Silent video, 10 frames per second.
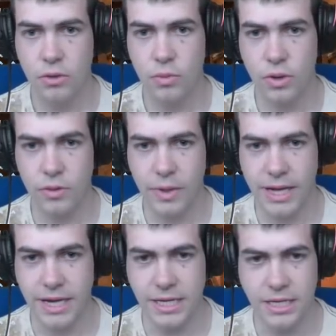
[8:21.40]
What are
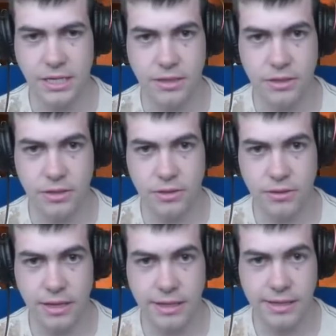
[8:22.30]
we going to
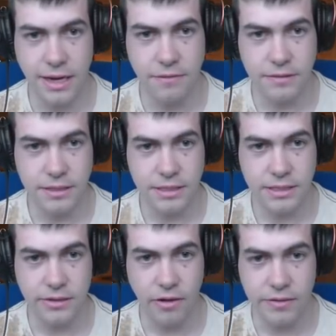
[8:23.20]
do? And those
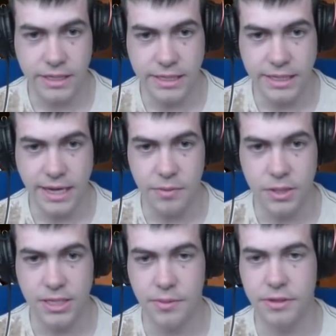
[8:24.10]
elephants obviously didn't take
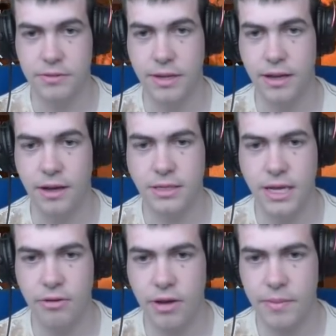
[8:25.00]
much damage from that light
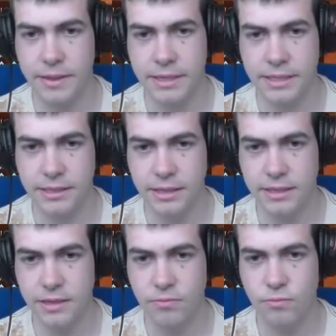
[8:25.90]
artillery because it
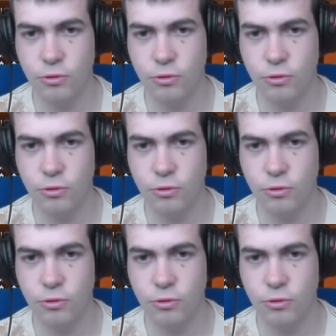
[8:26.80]
didn't